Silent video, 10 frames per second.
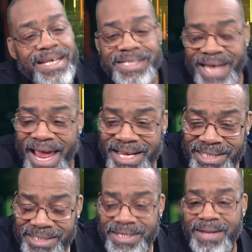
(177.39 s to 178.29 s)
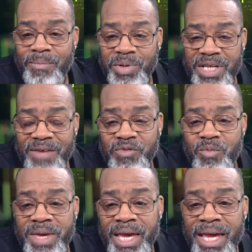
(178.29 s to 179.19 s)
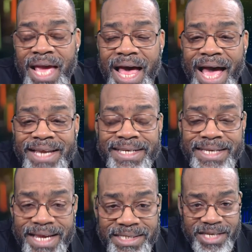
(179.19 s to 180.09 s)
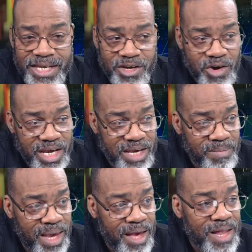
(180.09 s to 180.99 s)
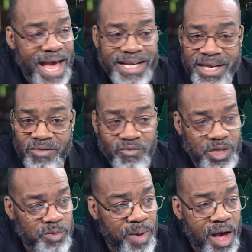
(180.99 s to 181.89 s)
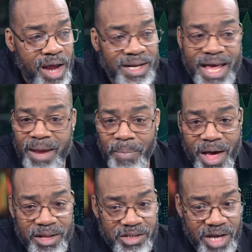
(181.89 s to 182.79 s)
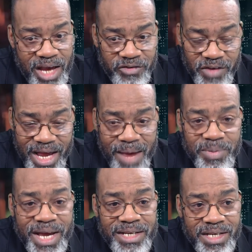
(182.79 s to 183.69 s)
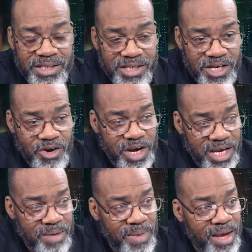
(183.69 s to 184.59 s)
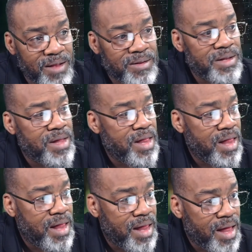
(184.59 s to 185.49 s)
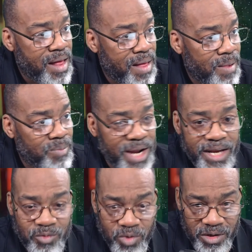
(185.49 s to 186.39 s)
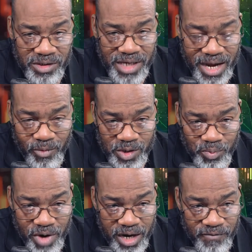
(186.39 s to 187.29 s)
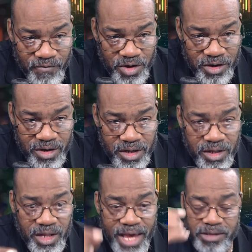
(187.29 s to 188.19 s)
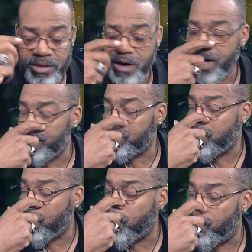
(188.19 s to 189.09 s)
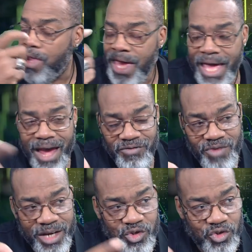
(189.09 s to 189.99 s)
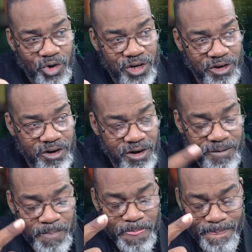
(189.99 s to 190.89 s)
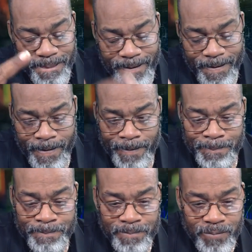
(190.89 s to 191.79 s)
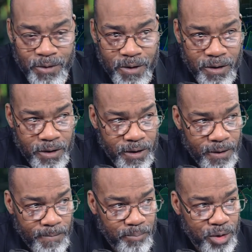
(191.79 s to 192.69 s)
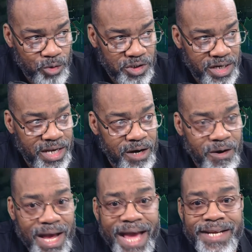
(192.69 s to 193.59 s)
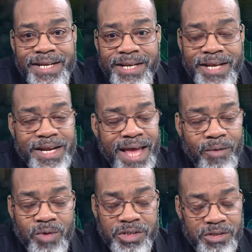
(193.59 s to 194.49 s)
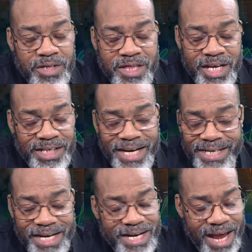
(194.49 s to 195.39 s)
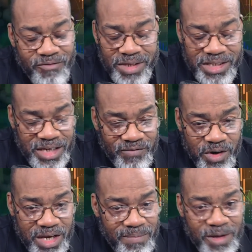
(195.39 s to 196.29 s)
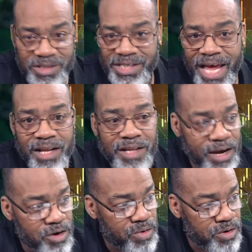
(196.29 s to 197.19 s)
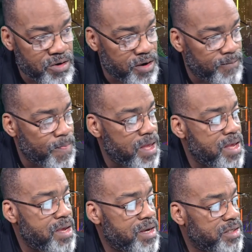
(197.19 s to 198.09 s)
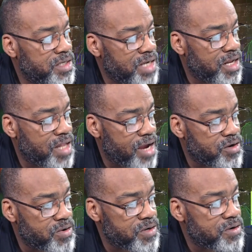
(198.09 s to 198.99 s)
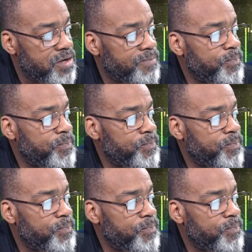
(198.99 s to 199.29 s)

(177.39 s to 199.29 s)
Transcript: Janice, believe you me, I did your email. I didn't respond, and I apologize for that. But I did see your email. Um, but I will say I was praying for you nonetheless. All right. So after I saw your um, your um, post in here, I did not want you to think that I did not receive your email. Just had a lot going on. Just had a lot going on.